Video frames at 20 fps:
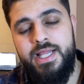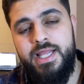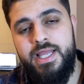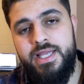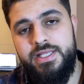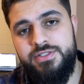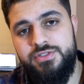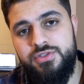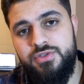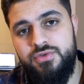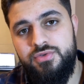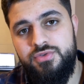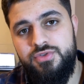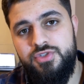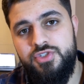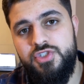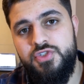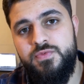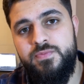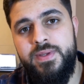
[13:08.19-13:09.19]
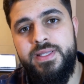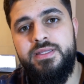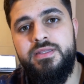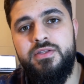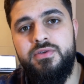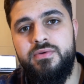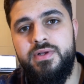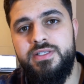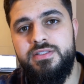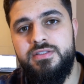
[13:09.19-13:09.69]
And so you spend
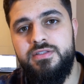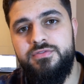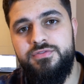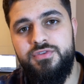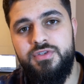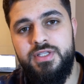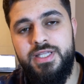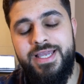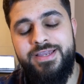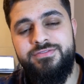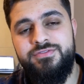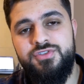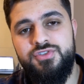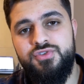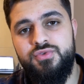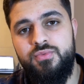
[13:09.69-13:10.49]
the rest of your life just